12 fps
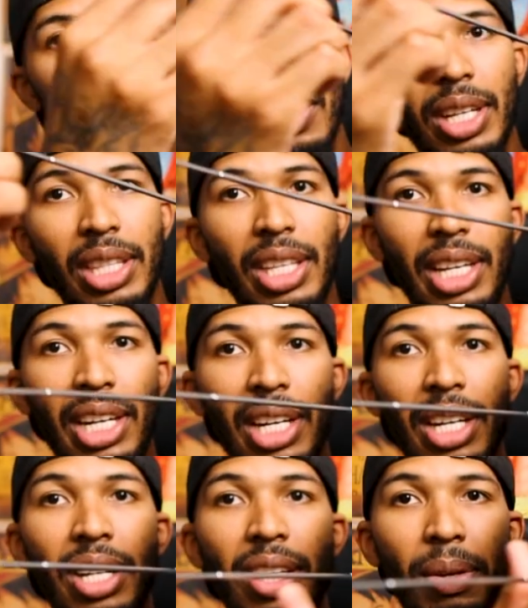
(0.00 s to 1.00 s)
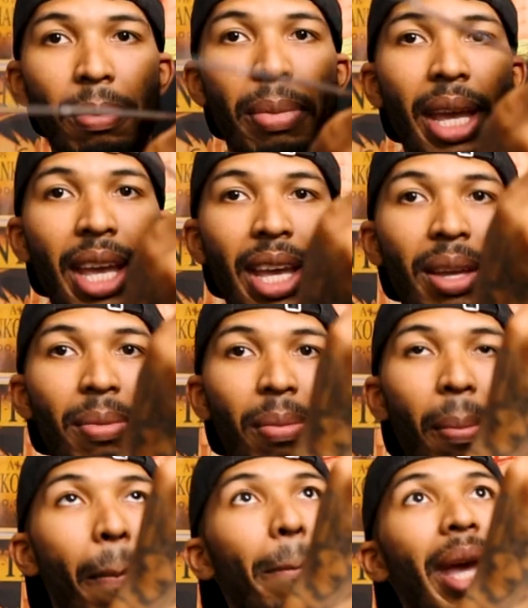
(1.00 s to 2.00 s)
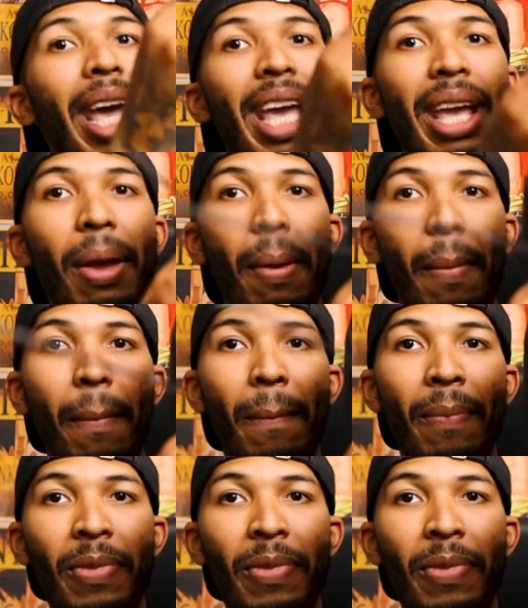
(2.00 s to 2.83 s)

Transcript: Right there, bam, bam.